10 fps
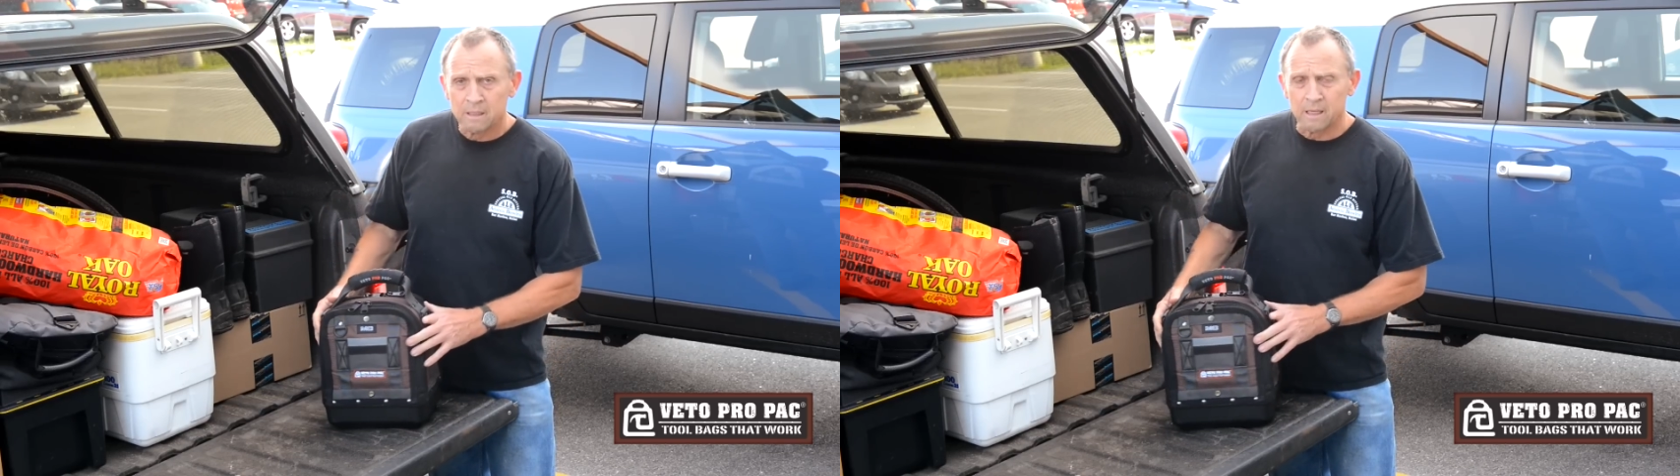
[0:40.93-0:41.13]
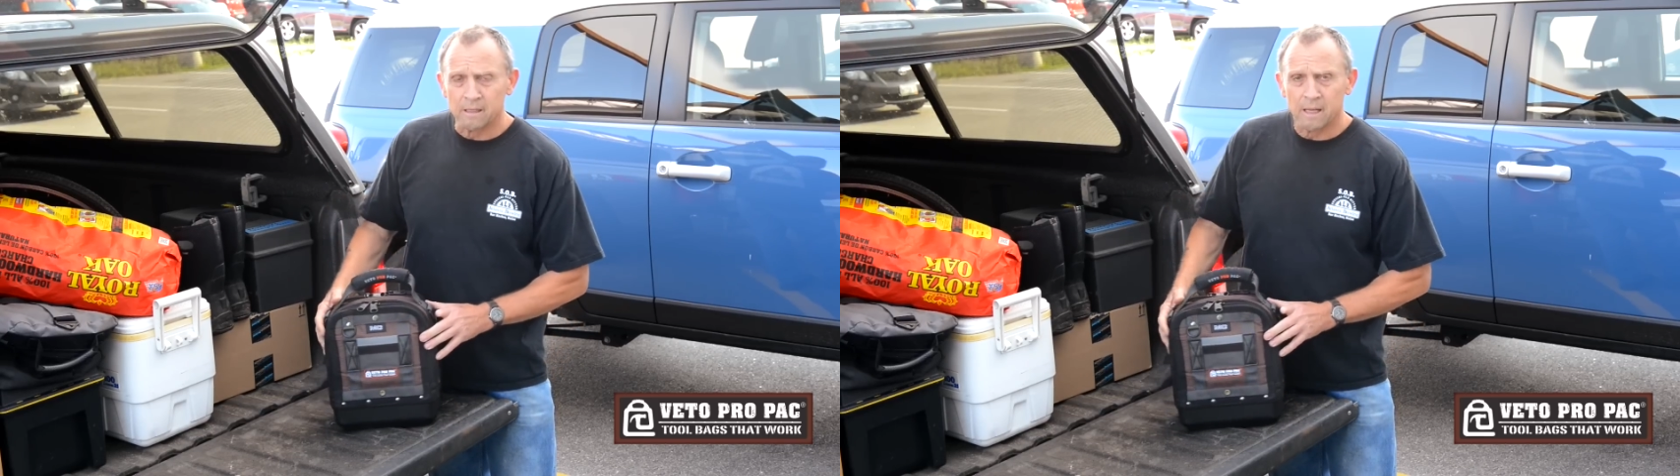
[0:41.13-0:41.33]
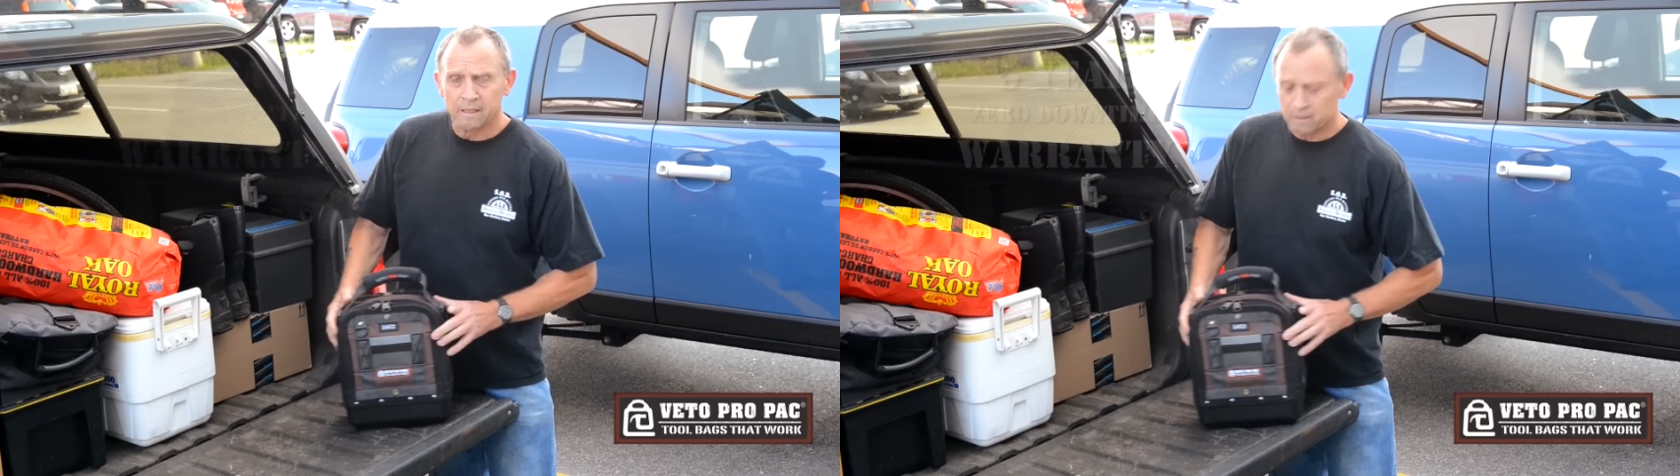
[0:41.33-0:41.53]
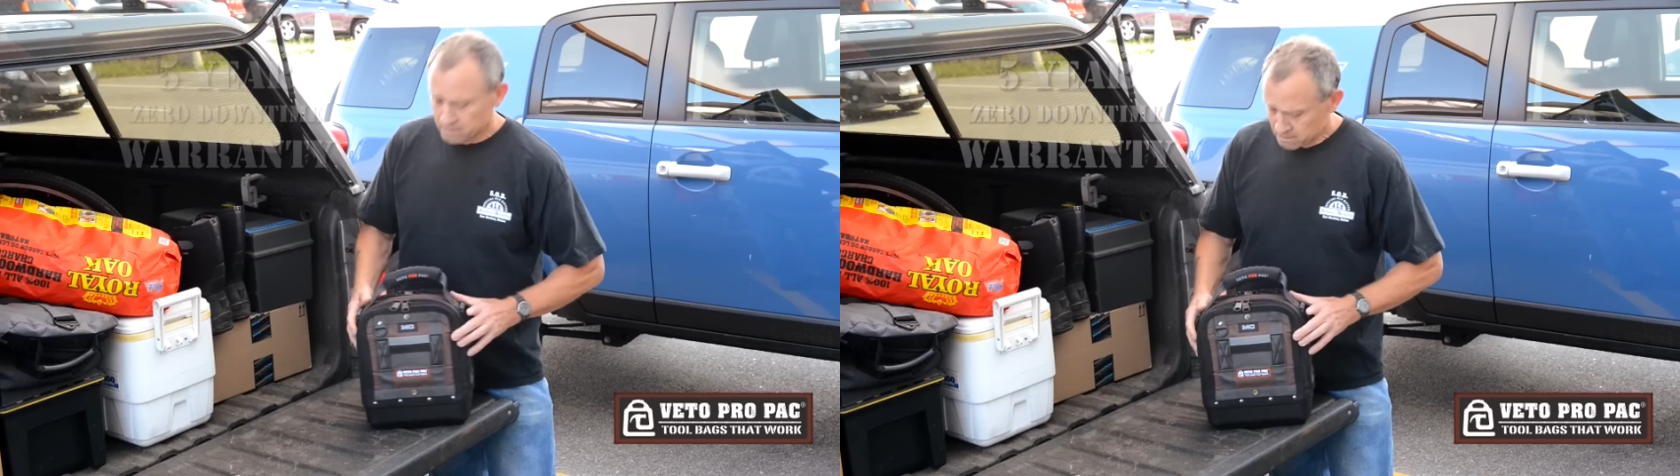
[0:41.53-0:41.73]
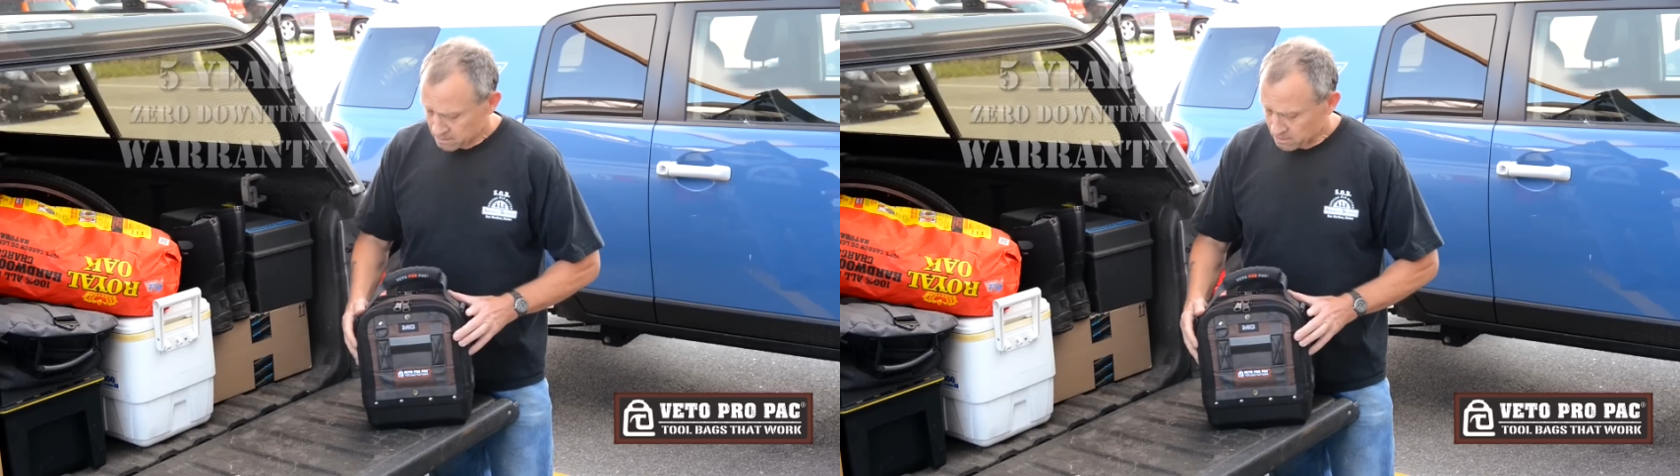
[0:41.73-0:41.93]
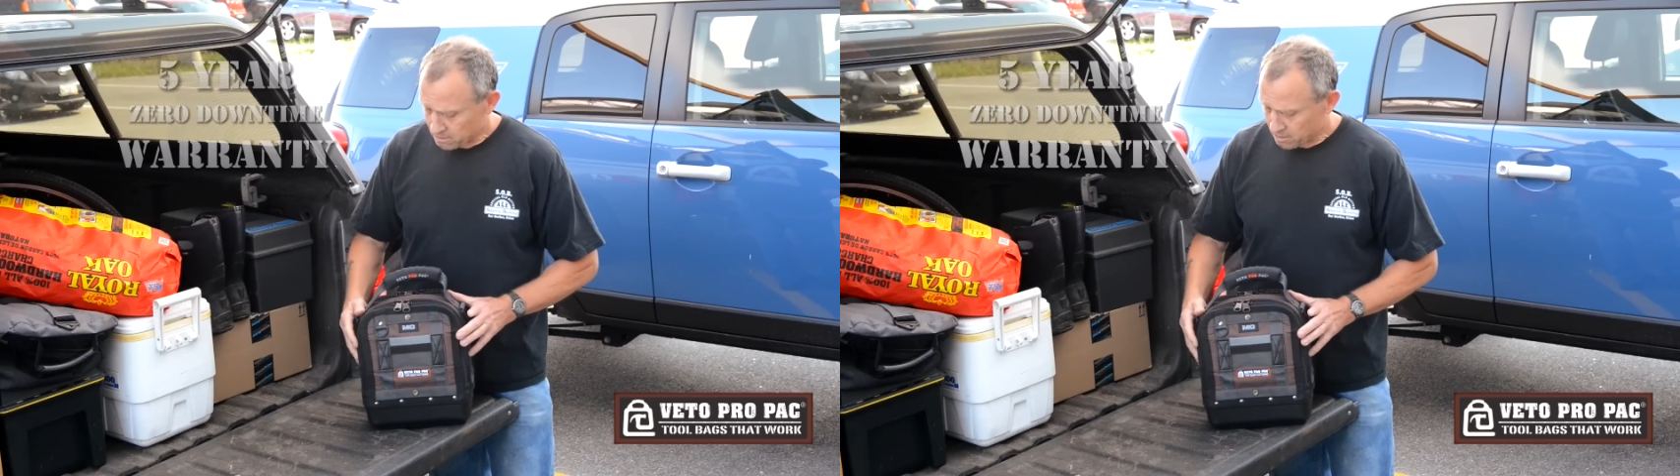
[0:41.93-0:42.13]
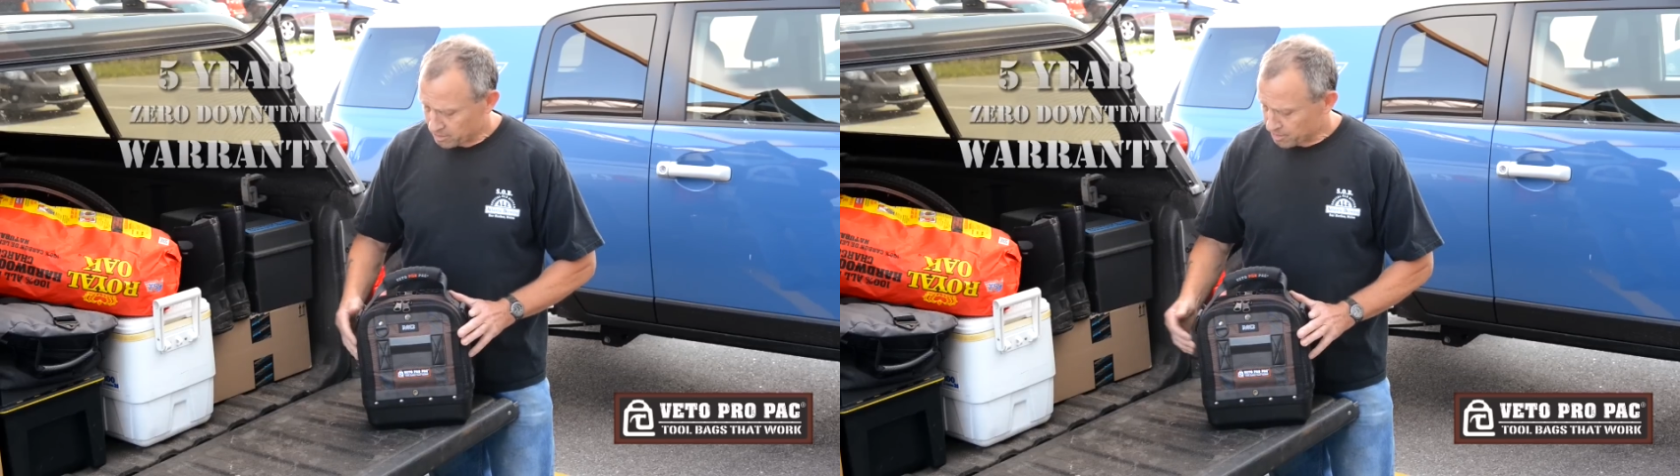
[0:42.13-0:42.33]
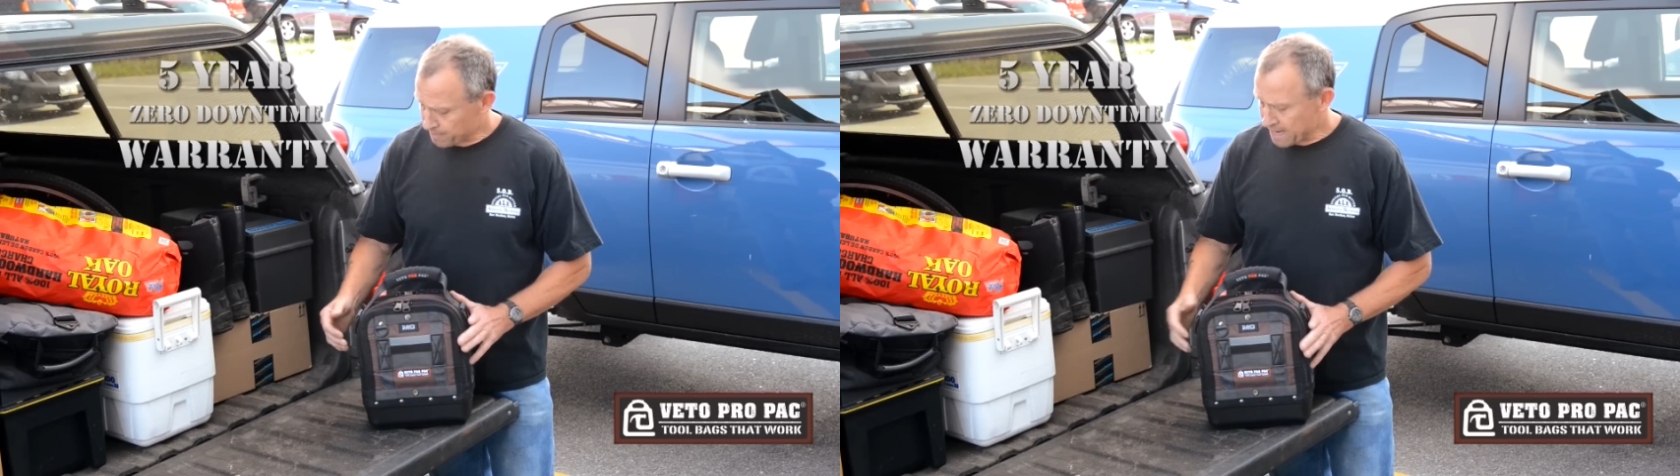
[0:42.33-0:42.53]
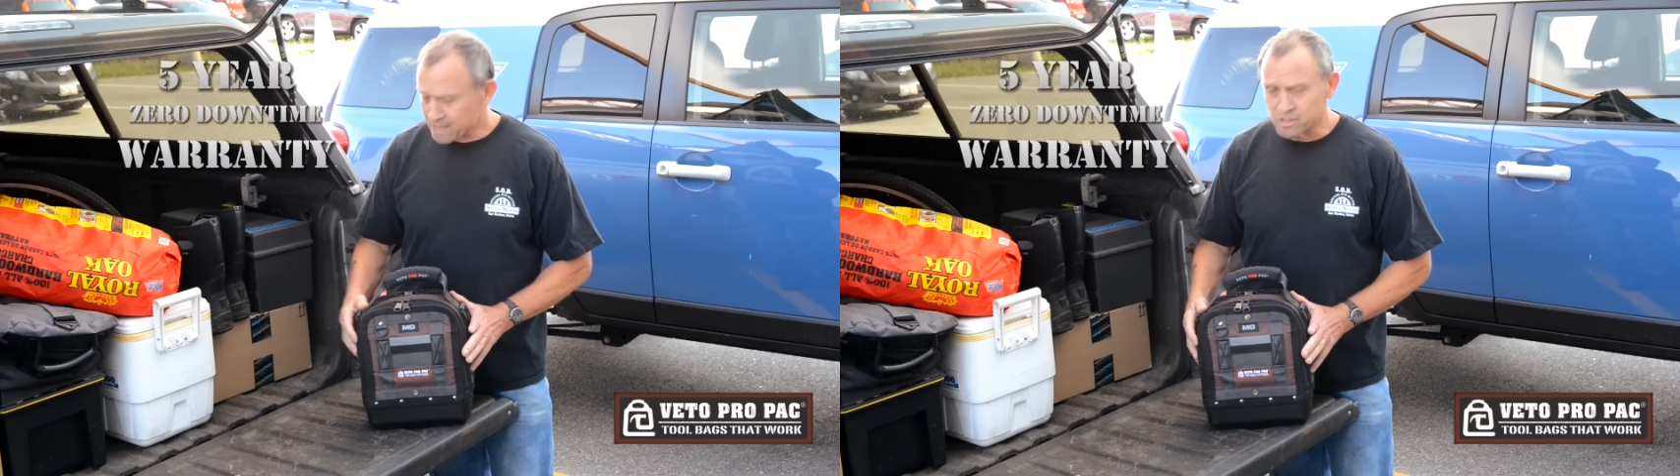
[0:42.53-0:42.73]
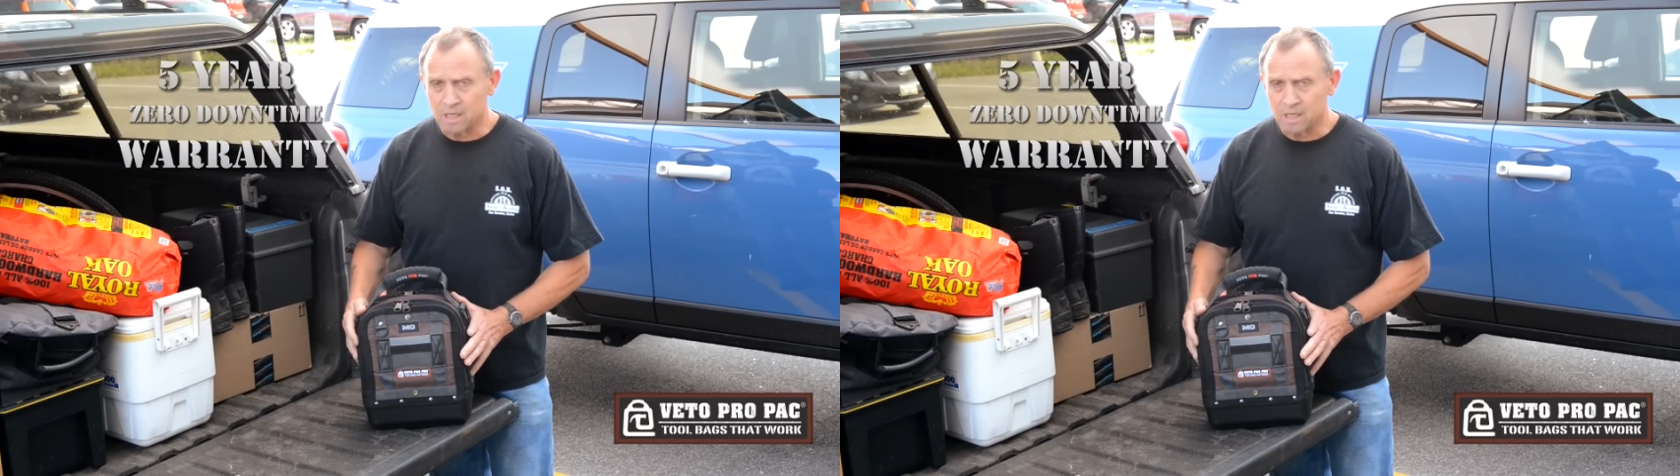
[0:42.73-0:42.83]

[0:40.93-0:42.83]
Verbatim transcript: and like all our bags,